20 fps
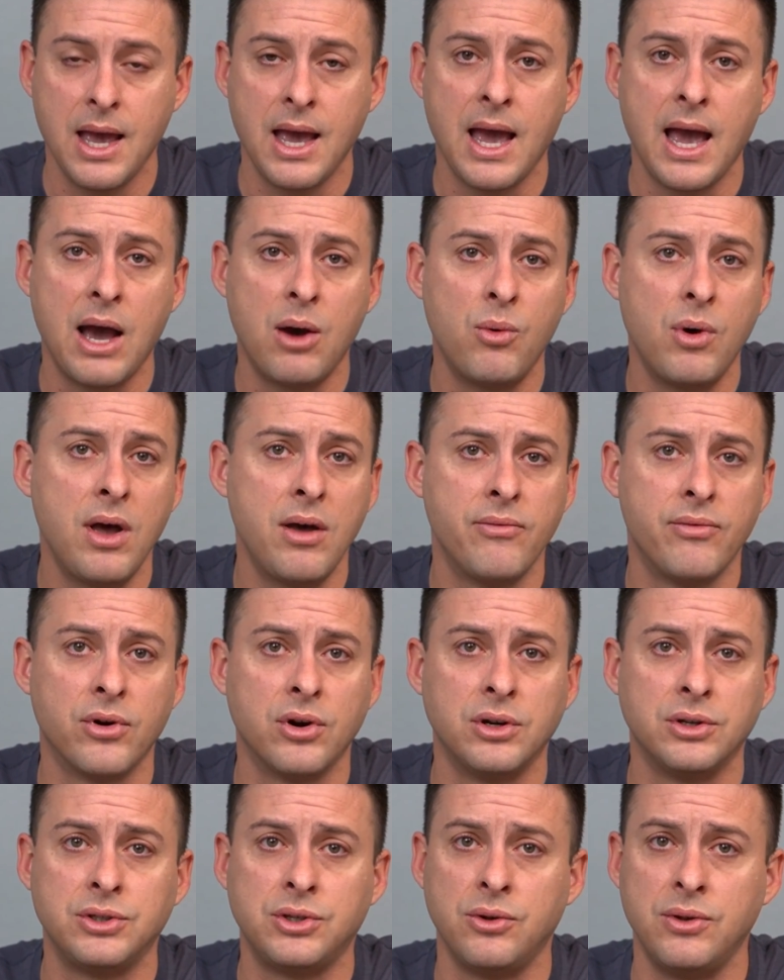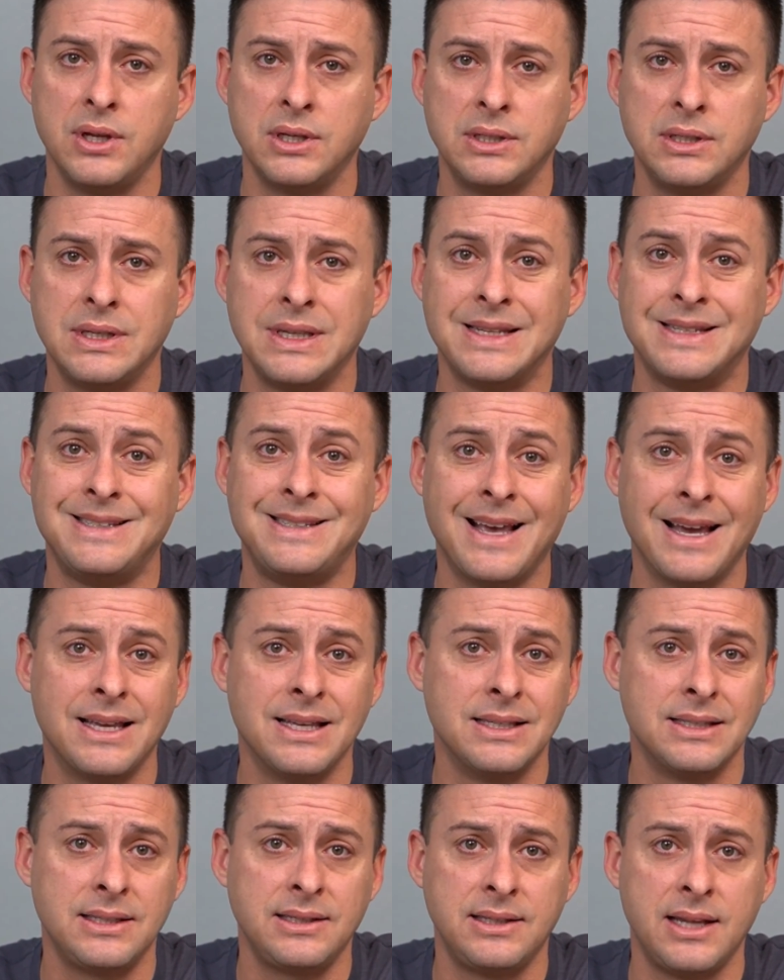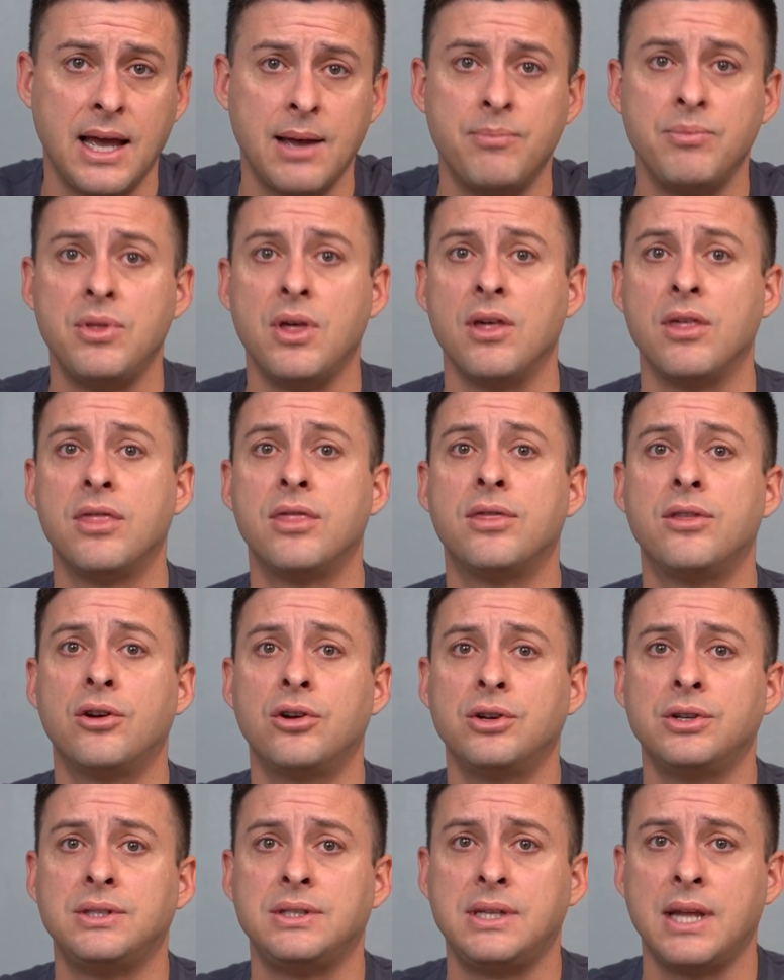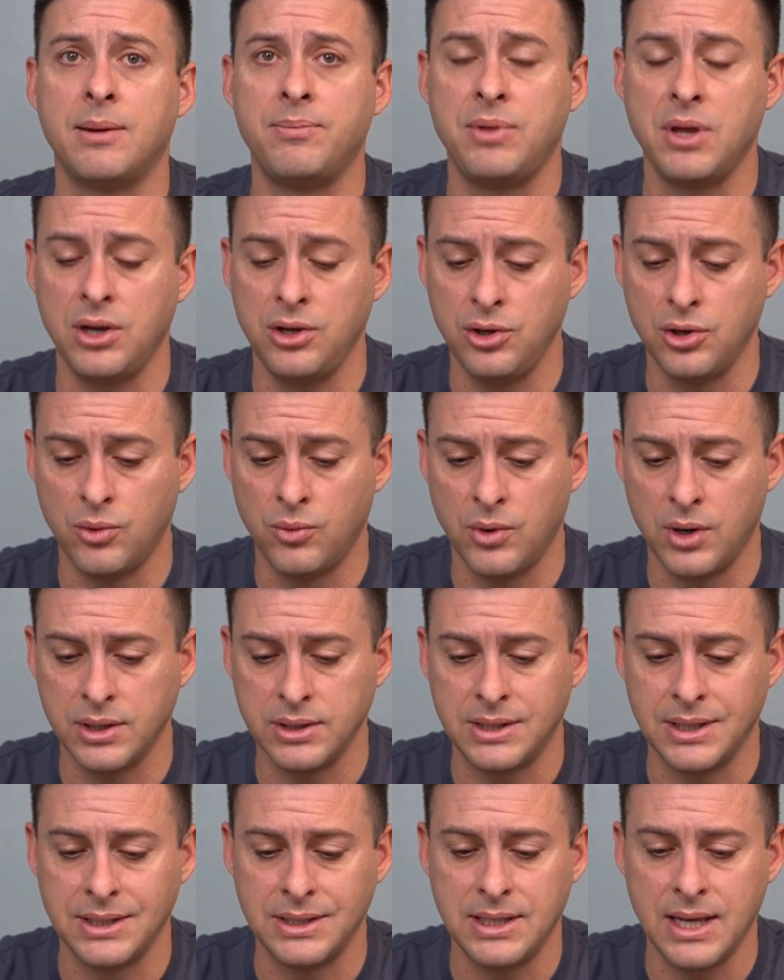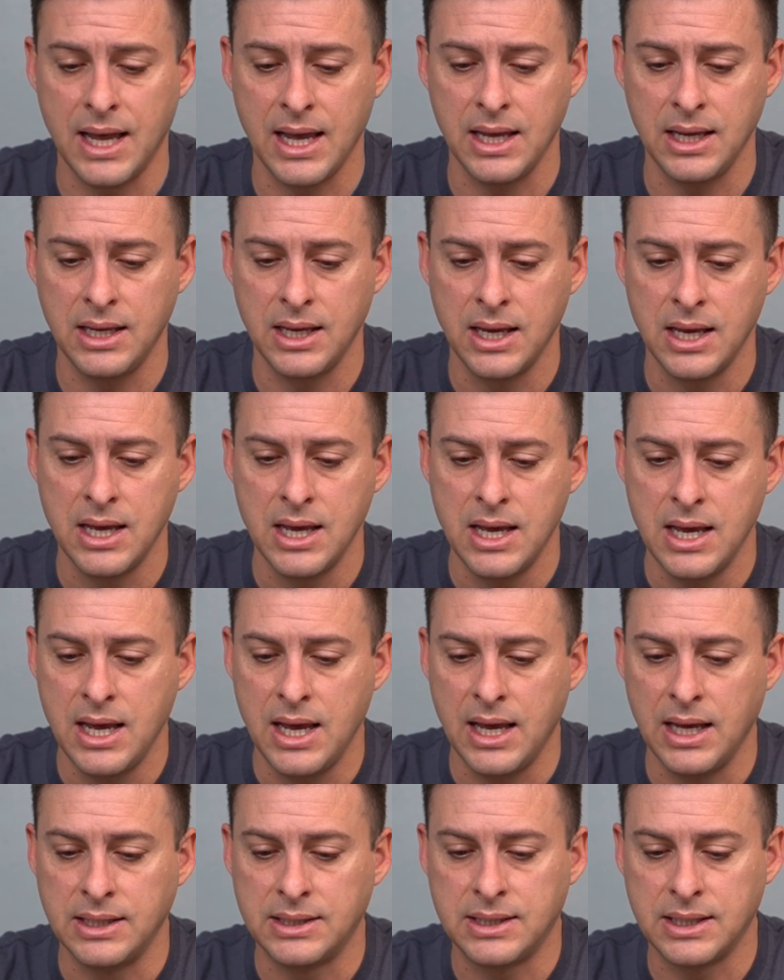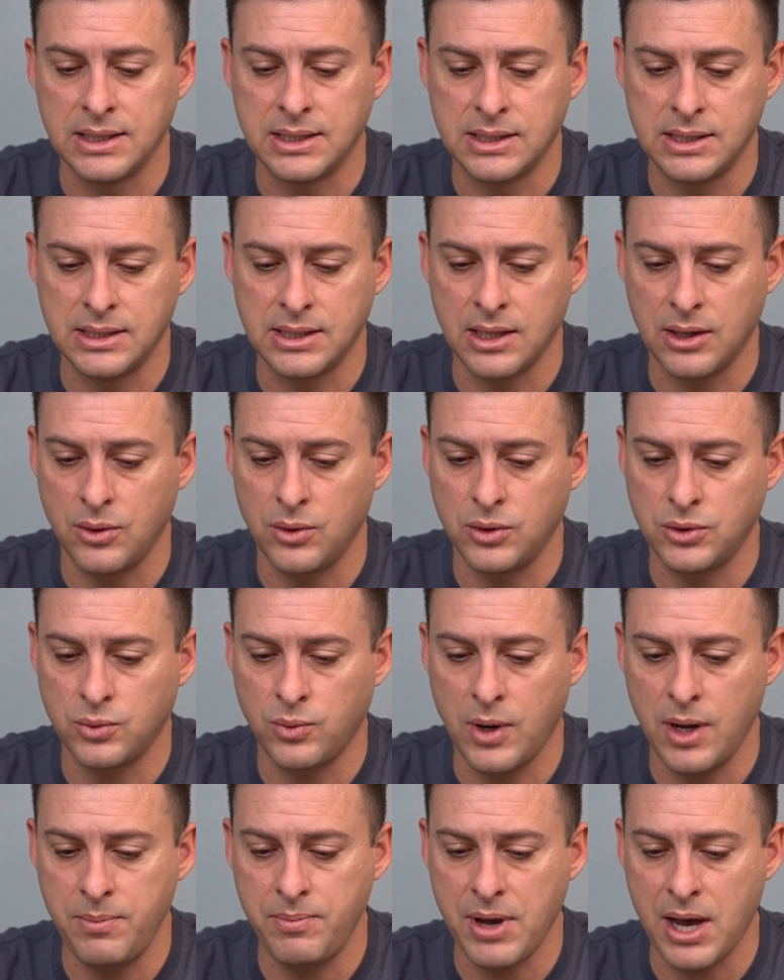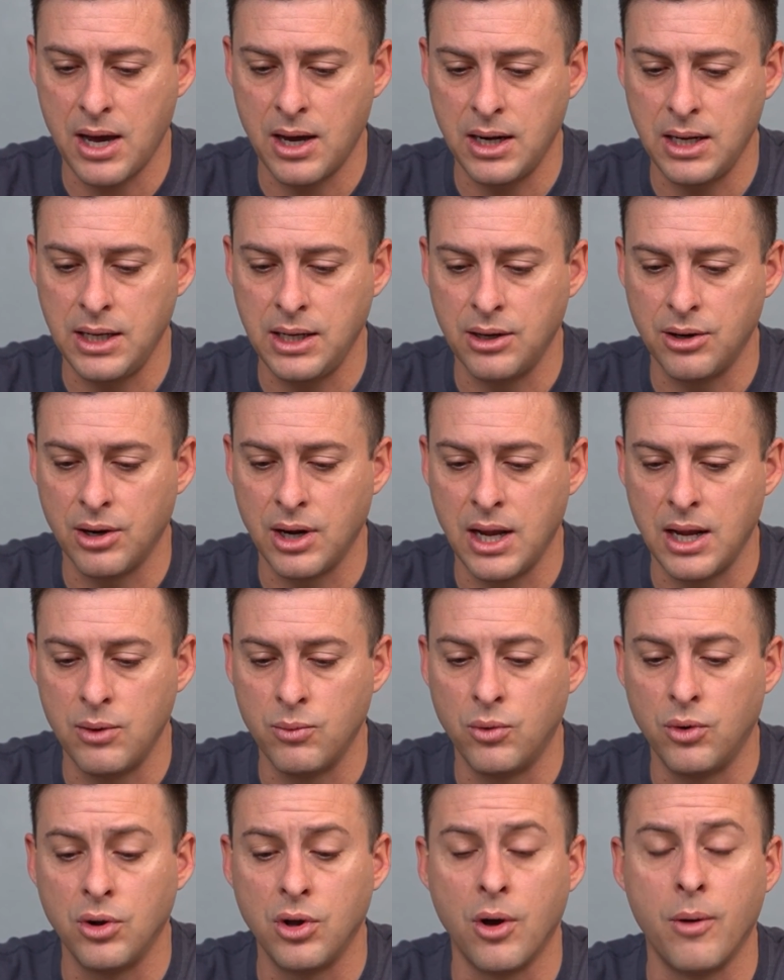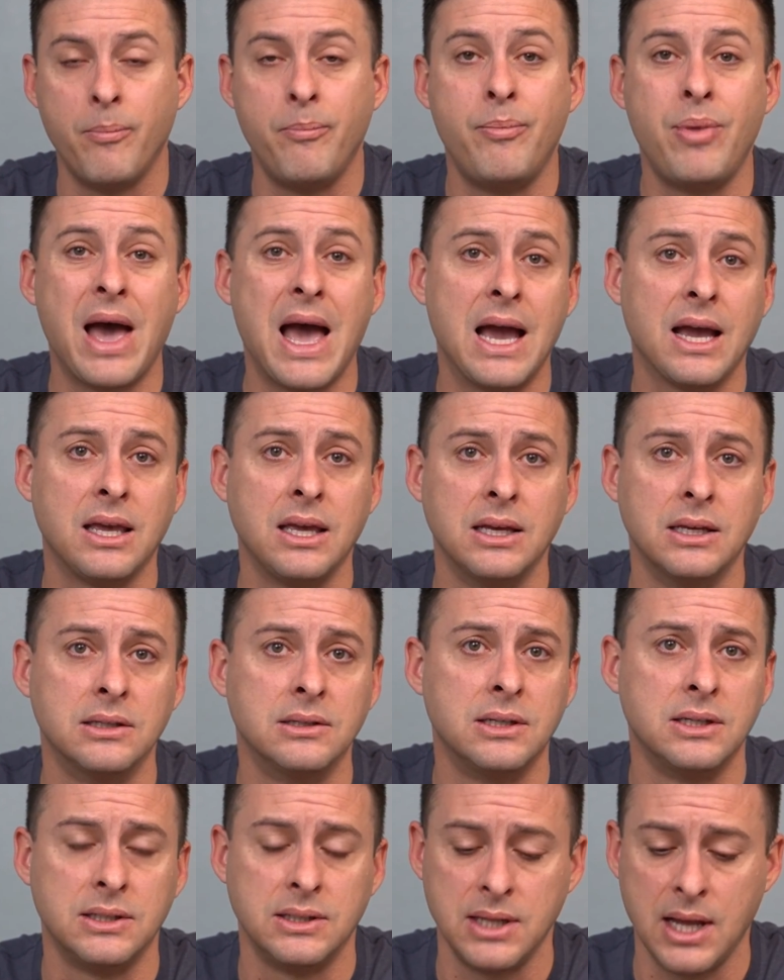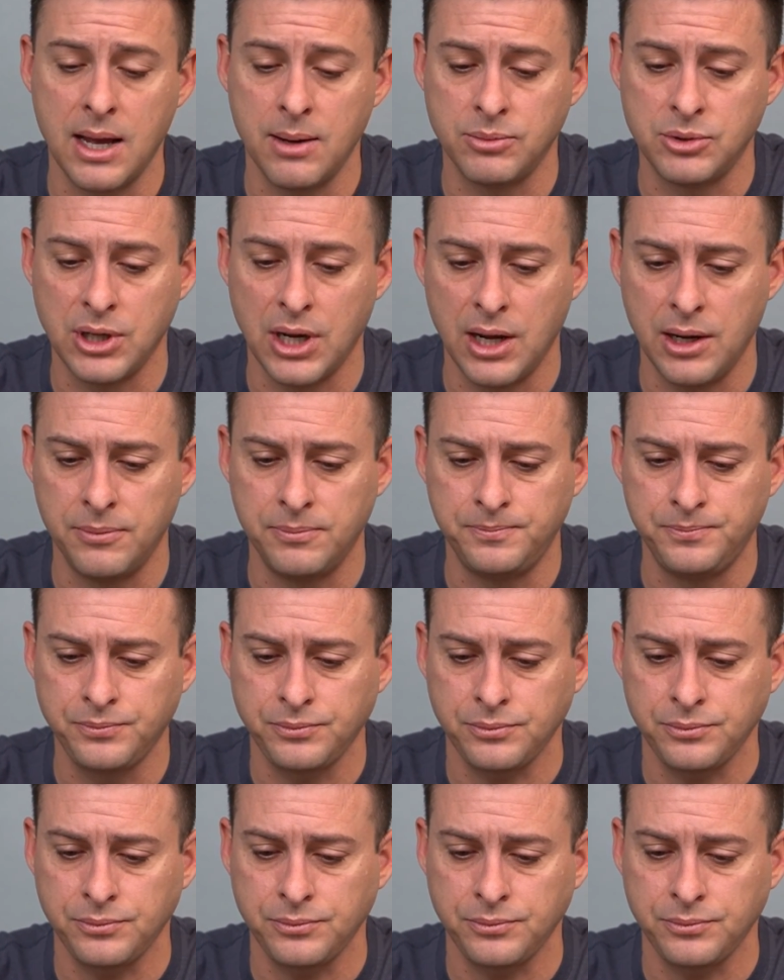However, so this is the second step. The third step that you'll want to take is to swipe out of here and we'll go back into Snapchat.